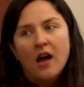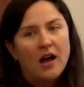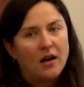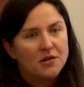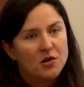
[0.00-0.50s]

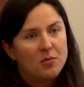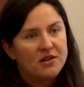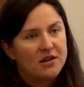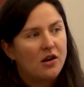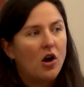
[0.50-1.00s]
Uh, so the
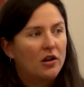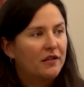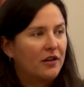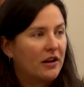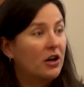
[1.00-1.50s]
president called
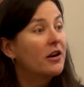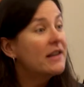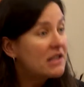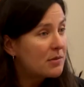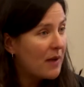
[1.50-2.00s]
for
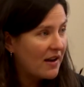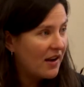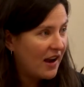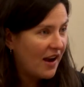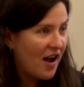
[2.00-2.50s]
increased
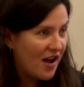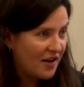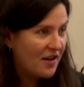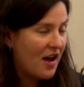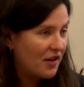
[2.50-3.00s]
spending
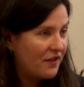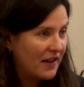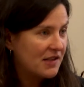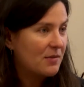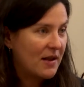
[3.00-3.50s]
on non
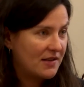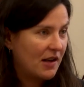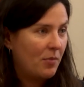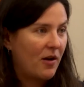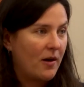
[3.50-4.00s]
defense
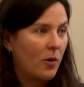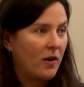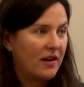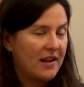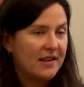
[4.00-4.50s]
domestic
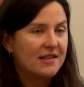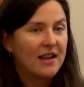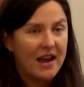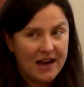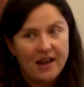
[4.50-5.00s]
priorities
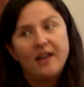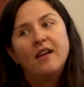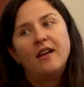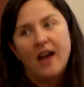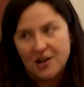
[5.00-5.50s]
like
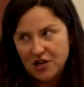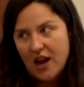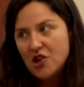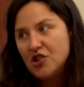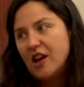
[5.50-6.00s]

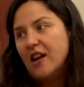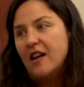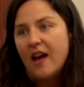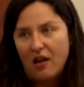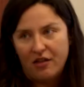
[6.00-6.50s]

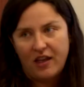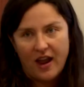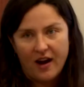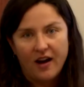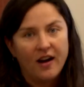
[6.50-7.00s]
education,
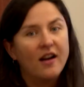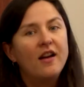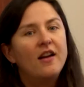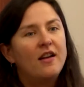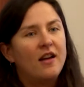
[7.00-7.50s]
healthcare,
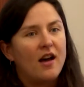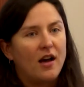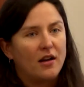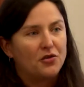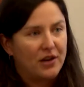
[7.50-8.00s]

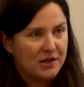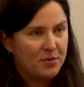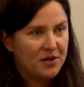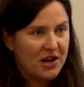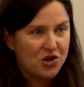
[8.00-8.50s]
uh,
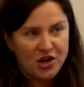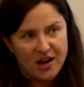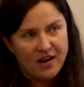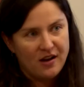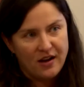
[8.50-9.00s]

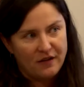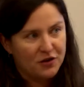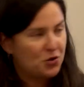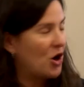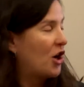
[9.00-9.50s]
transportation,
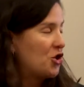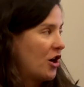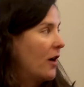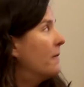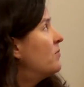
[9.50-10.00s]

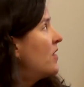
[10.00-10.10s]
infrastructure.